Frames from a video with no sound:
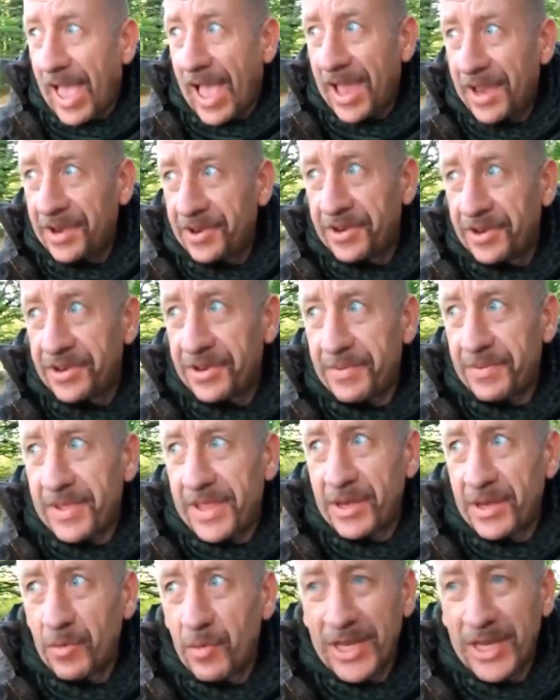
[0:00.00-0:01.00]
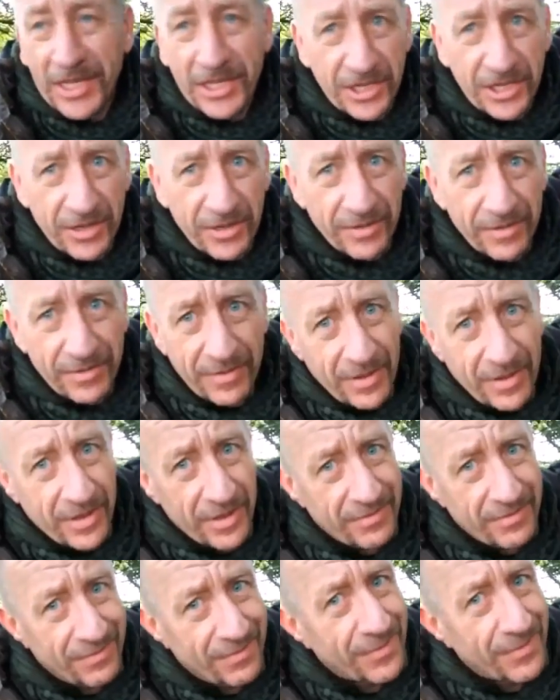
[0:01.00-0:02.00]
And in the winter,
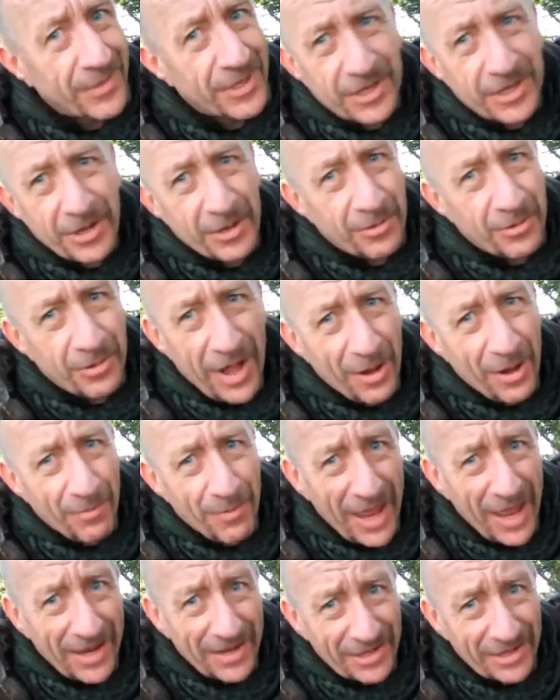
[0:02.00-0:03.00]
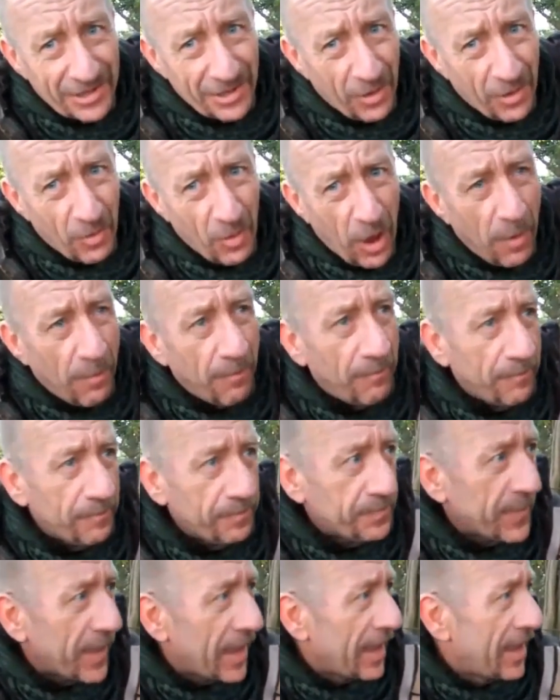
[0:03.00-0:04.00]
2 ground mats, not
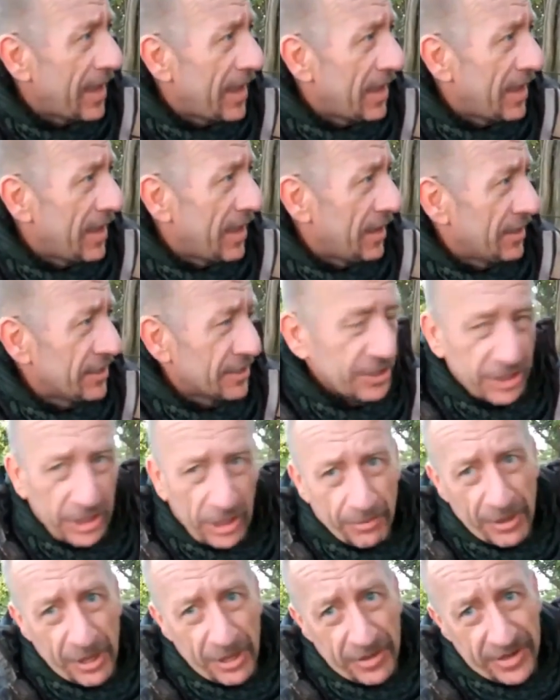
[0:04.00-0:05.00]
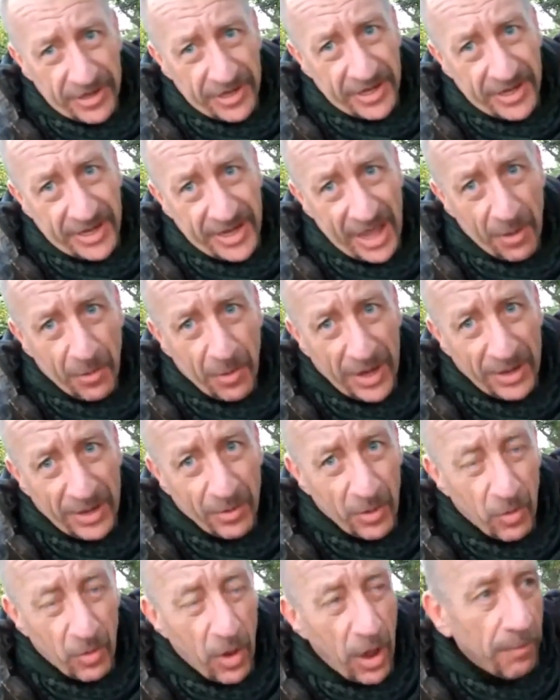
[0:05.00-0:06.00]
1. Summer, you can get away
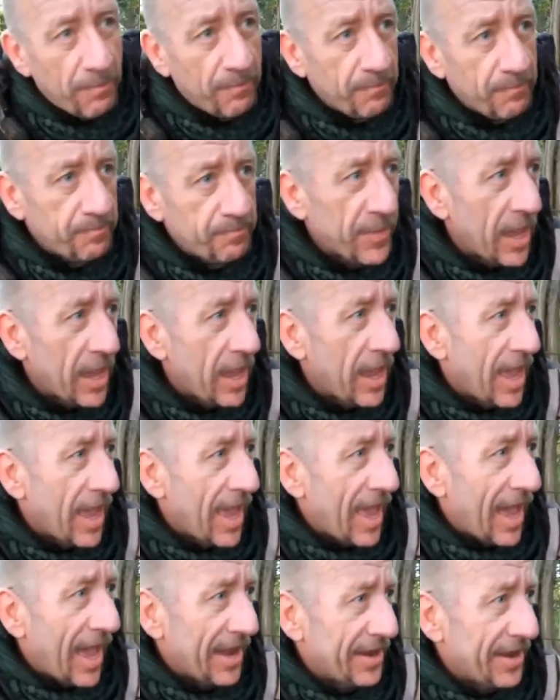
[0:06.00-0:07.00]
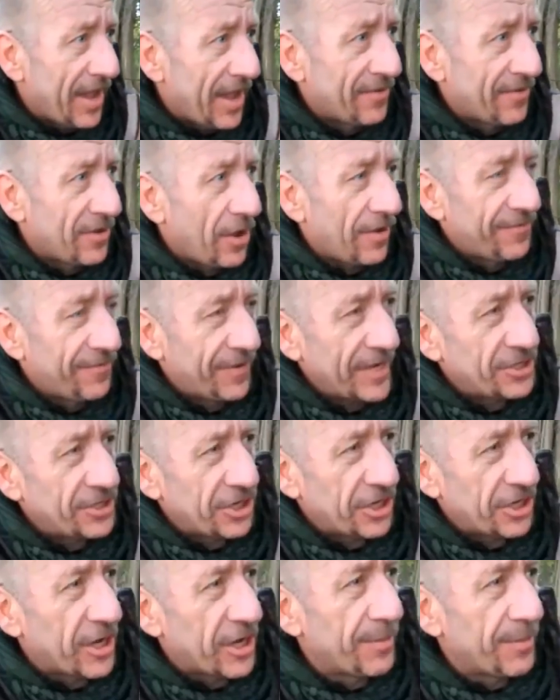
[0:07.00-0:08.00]
with 1. And I've got a
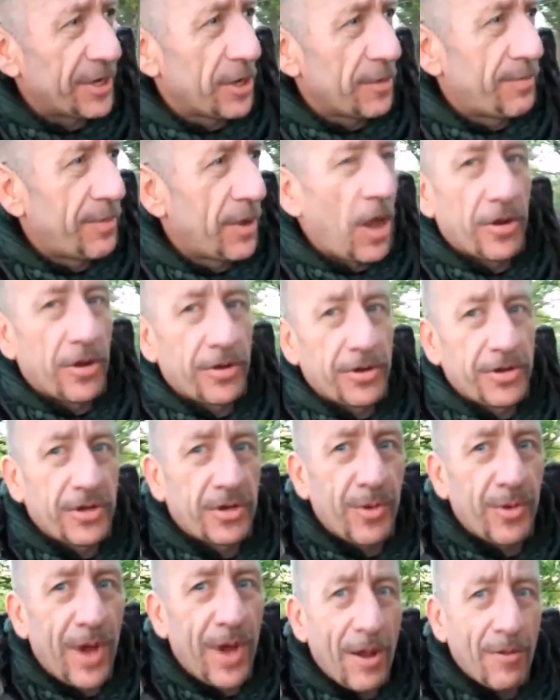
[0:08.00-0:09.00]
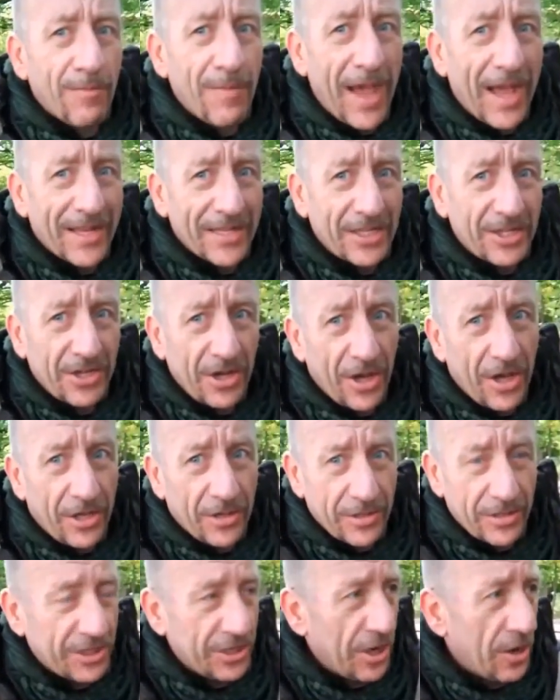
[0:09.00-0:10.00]
feature coming up on ground mats
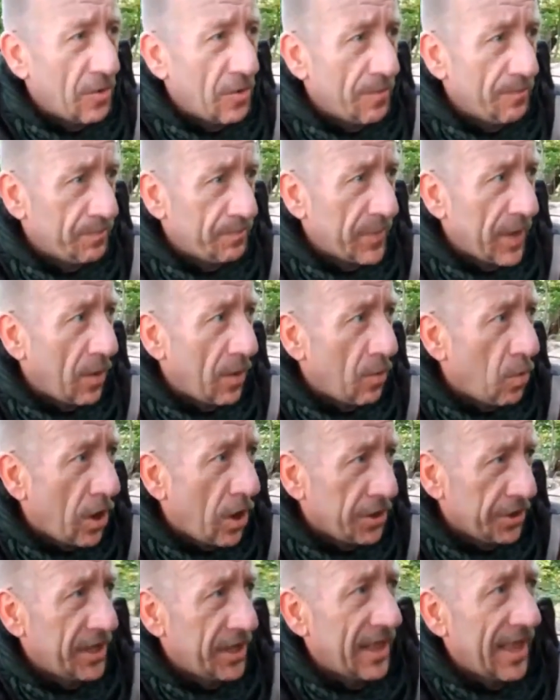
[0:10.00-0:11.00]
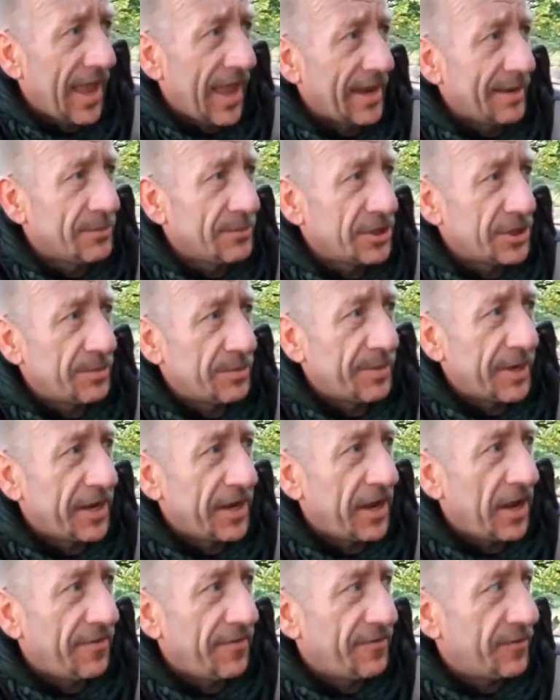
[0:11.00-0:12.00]
also. One claims to
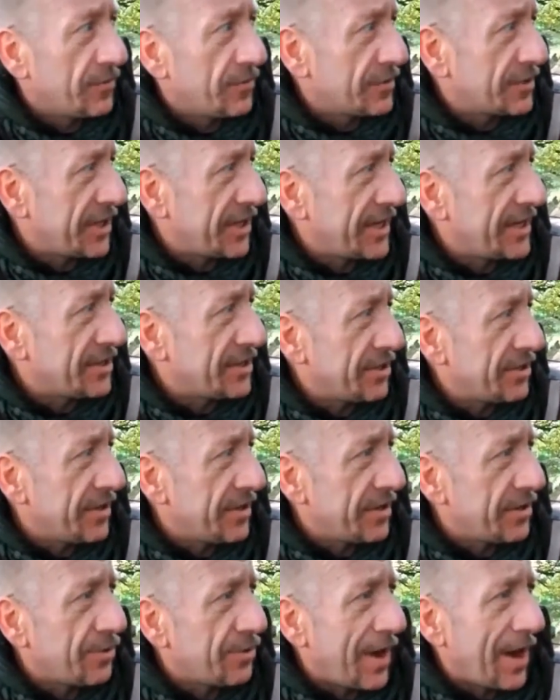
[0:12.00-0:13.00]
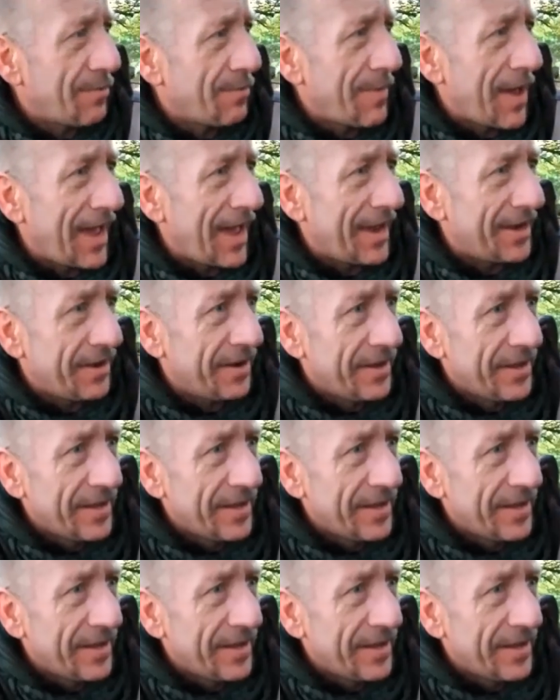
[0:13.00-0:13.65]
be a 4-season ground mat,